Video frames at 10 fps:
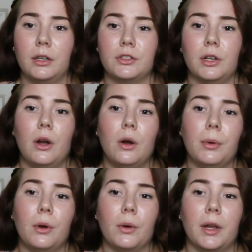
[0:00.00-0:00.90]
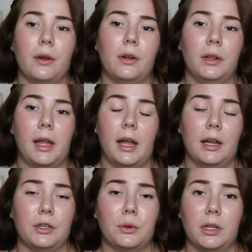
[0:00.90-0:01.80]
jojoba oil
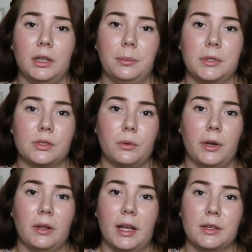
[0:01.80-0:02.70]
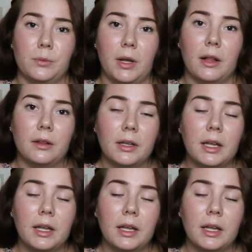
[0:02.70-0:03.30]
and eucalyptus oil as well.